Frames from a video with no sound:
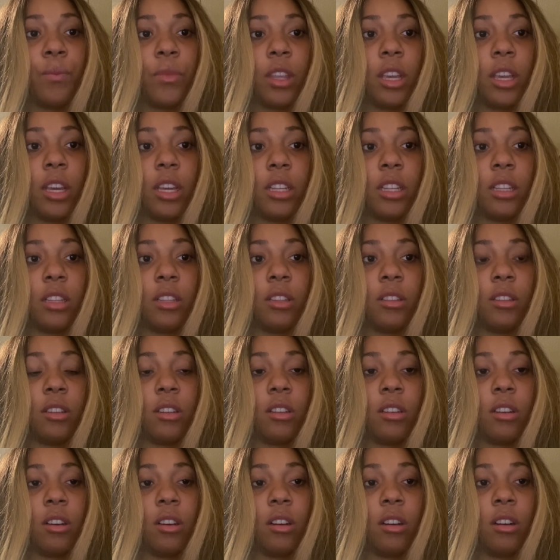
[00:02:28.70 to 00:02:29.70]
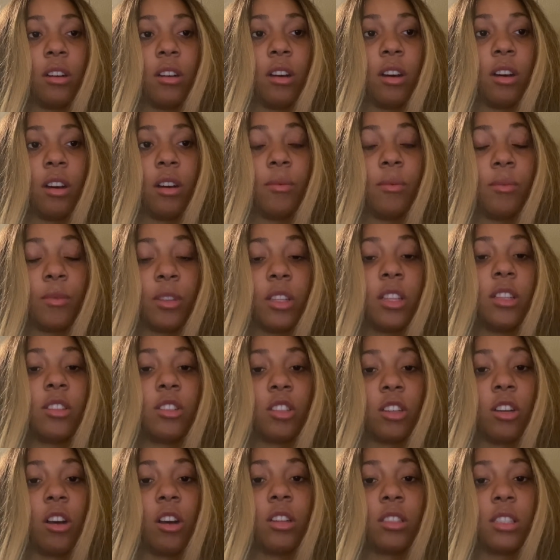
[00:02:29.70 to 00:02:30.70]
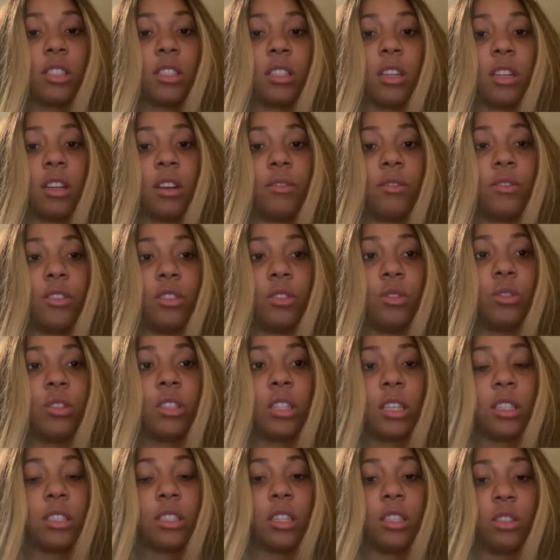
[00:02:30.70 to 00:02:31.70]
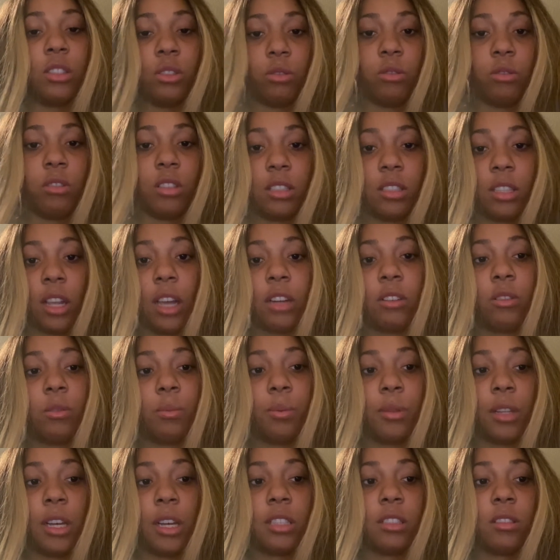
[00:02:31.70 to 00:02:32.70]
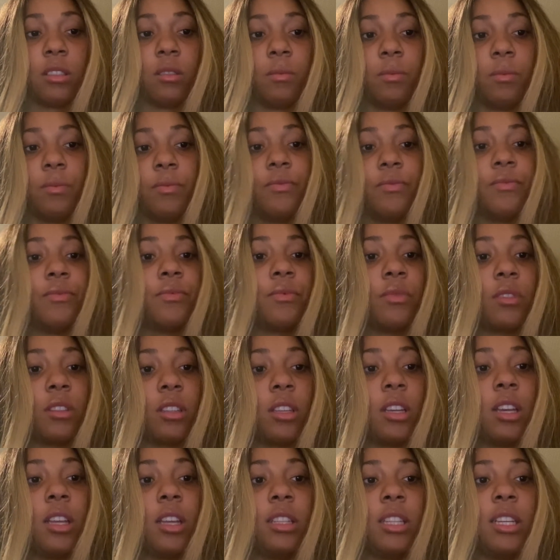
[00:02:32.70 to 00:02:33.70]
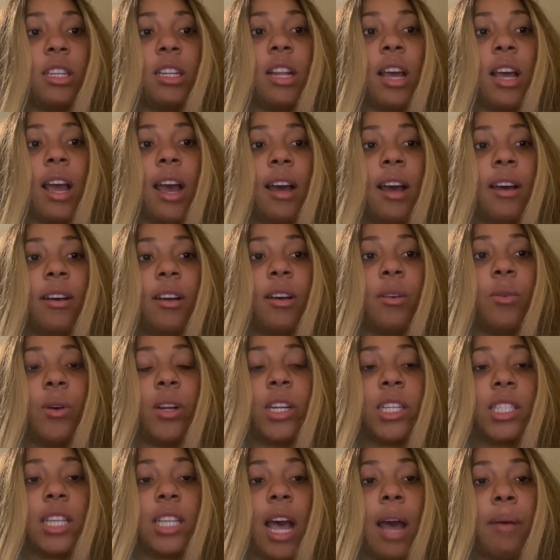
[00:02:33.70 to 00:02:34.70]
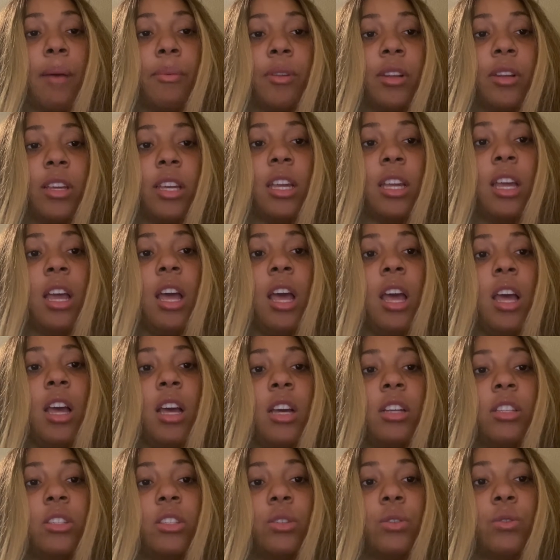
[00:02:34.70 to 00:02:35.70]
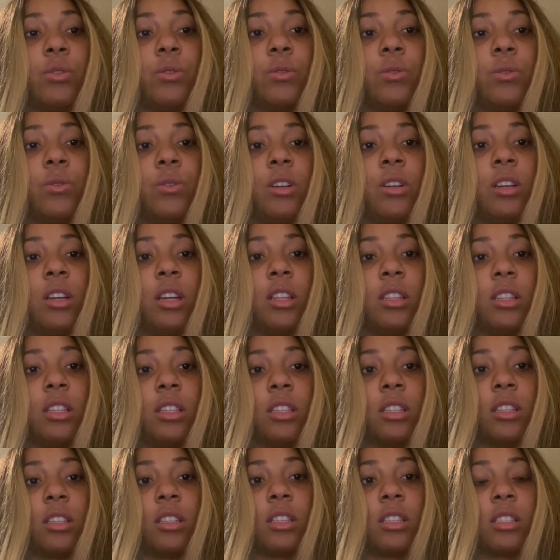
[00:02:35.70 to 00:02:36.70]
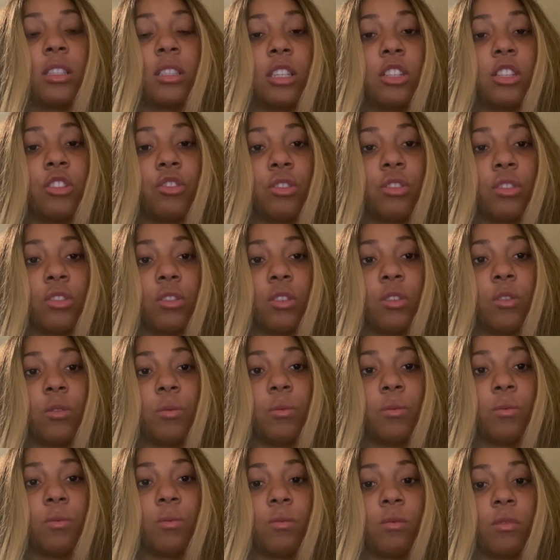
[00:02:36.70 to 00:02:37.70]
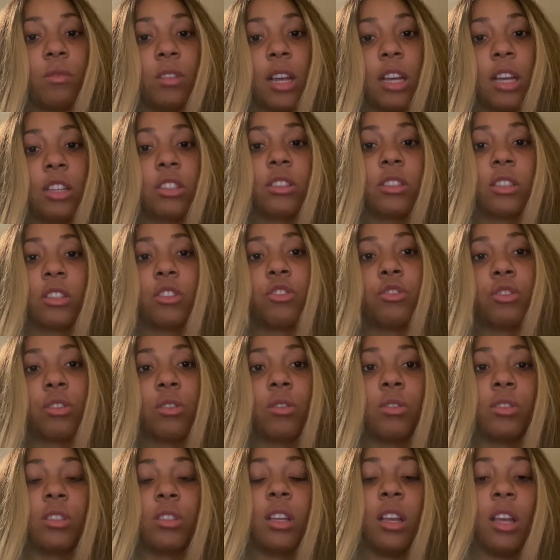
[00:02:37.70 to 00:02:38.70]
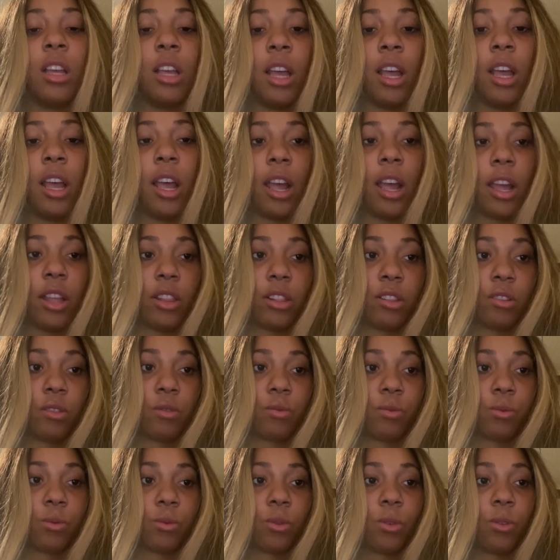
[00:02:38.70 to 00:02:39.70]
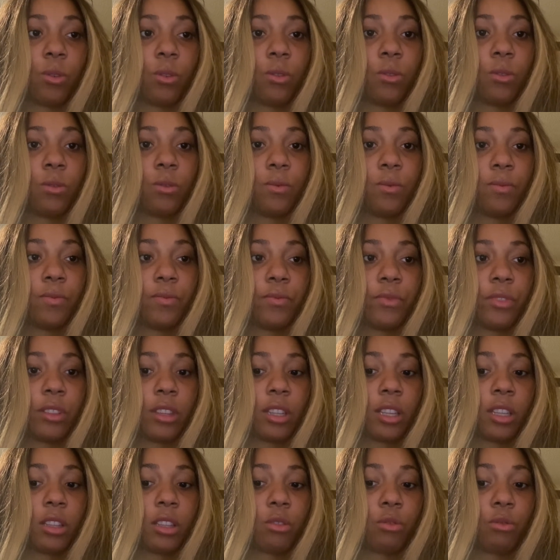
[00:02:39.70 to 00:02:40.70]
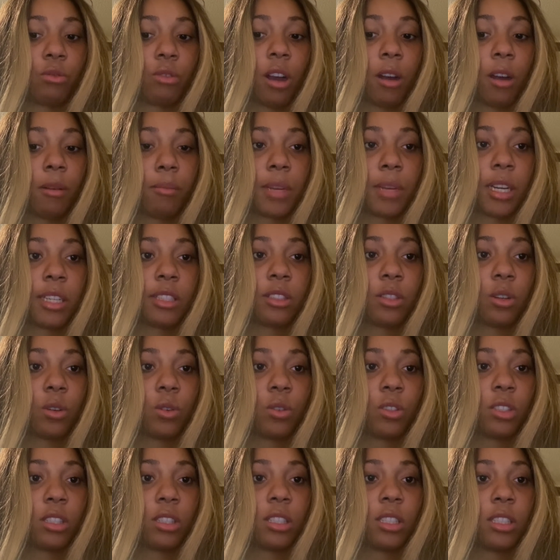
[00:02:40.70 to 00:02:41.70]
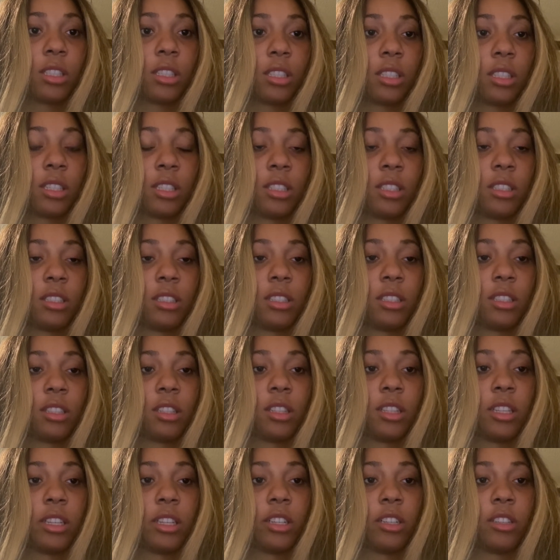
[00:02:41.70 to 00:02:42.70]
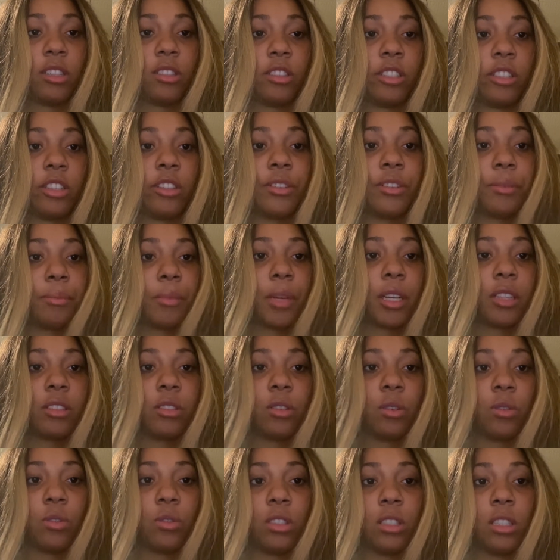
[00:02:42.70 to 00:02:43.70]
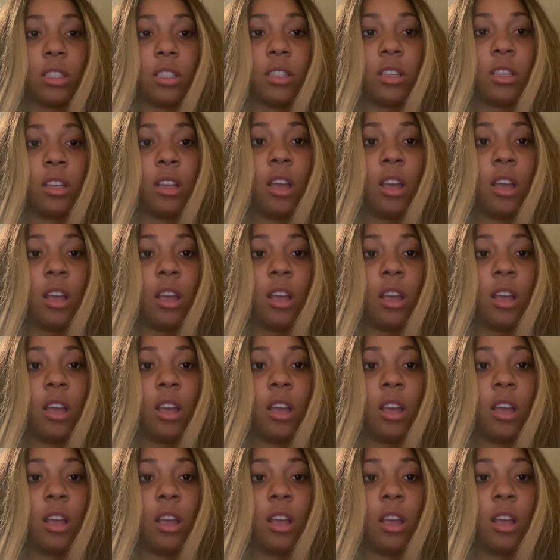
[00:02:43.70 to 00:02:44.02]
and um, the contents of the nucleus into the cytoplasm. And then at, what is happening to the centrosome slash centrioles and their role throughout mitosis is there during mitosis